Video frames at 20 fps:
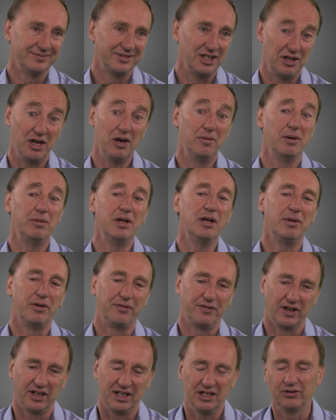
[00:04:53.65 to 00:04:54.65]
He'll
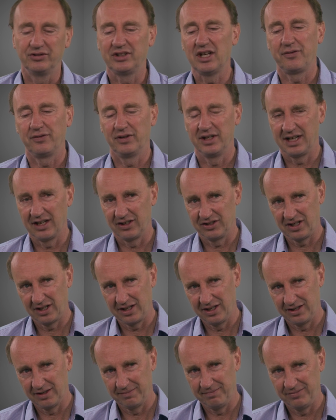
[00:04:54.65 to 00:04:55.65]
be fun. He'll definitely get
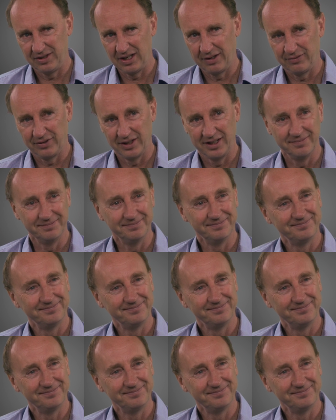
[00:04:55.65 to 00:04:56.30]
stuck into Geoffrey.